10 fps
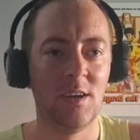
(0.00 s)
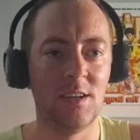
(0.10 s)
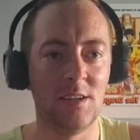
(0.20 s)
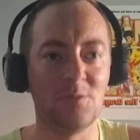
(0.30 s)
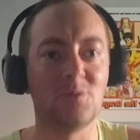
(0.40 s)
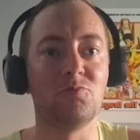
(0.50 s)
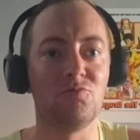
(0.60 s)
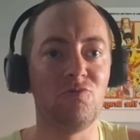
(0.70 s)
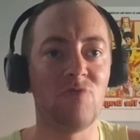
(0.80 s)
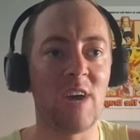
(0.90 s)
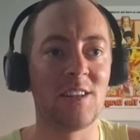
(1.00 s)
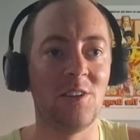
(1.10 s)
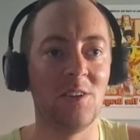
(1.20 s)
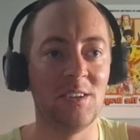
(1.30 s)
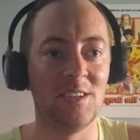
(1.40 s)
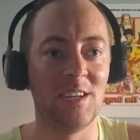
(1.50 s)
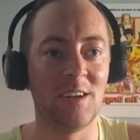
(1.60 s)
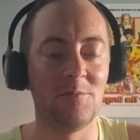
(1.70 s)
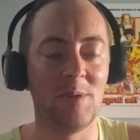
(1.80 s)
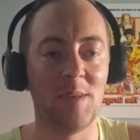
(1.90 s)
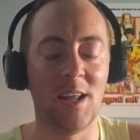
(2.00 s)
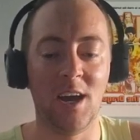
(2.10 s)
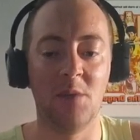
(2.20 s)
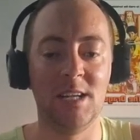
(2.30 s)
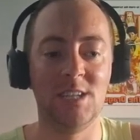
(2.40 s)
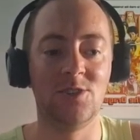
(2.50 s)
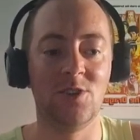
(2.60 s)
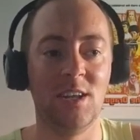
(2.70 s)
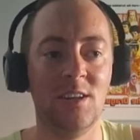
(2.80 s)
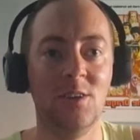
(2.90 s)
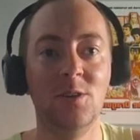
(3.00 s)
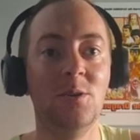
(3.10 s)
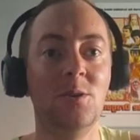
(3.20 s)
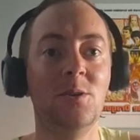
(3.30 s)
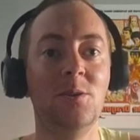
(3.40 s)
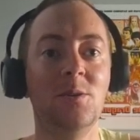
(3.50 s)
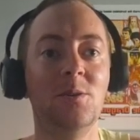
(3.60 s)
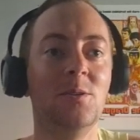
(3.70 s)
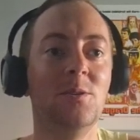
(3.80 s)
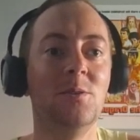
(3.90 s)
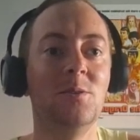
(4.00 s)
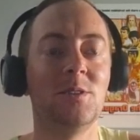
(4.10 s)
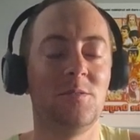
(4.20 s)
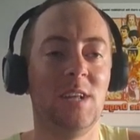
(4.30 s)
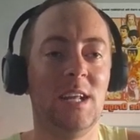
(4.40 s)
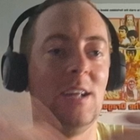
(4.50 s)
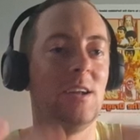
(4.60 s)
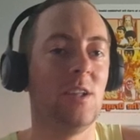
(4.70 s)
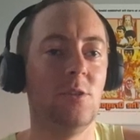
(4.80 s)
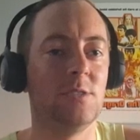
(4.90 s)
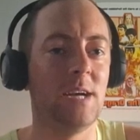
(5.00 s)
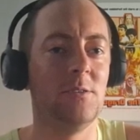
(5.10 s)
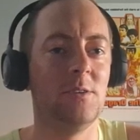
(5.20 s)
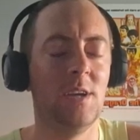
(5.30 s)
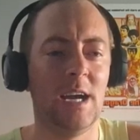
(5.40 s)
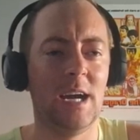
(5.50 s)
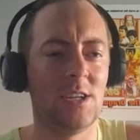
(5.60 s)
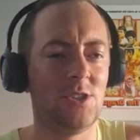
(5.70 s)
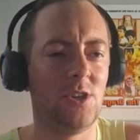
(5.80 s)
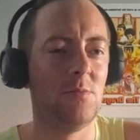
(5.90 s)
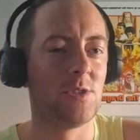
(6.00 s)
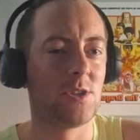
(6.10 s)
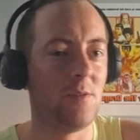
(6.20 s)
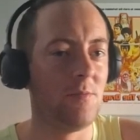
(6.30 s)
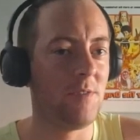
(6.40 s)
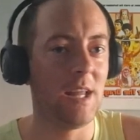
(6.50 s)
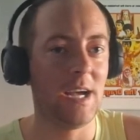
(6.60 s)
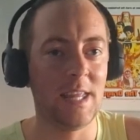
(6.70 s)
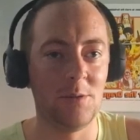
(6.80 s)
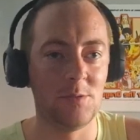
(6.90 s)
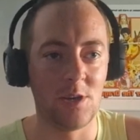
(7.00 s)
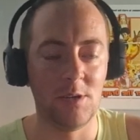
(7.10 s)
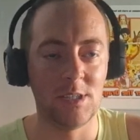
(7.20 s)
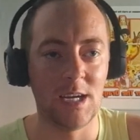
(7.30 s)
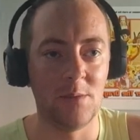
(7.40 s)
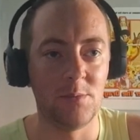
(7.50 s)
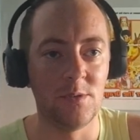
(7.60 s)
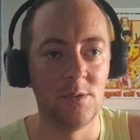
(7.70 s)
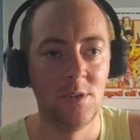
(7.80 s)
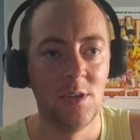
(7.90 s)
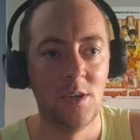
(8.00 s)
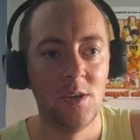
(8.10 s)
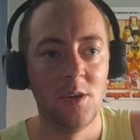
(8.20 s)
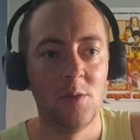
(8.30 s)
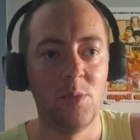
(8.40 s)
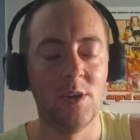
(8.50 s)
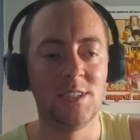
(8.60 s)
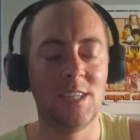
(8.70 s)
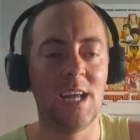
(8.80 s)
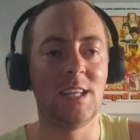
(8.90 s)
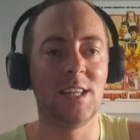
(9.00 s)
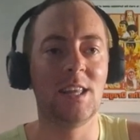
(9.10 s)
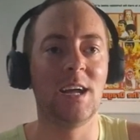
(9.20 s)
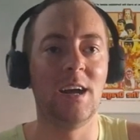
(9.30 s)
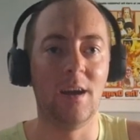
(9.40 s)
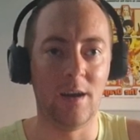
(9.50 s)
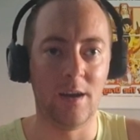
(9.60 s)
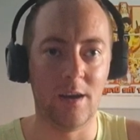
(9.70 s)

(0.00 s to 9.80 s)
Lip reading: and it'd just rattle, and you'd have maybe the harmonies joining, or something, and it'd close out. I'd assumed something like that was going to happen, but instead he did that,